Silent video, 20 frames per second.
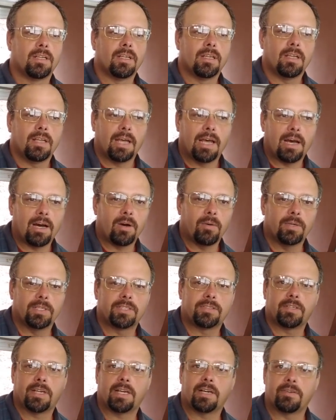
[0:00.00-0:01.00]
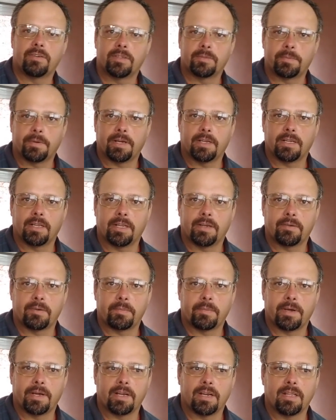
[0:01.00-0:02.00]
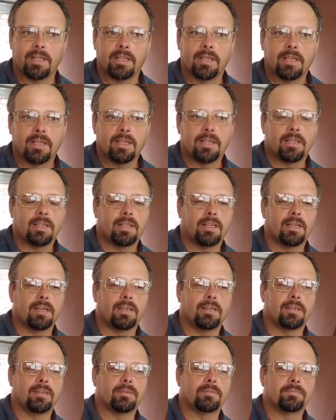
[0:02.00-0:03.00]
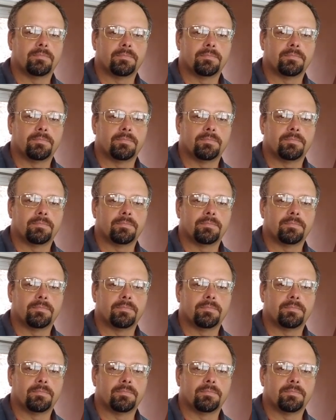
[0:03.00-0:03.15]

I always try to respond to everybody because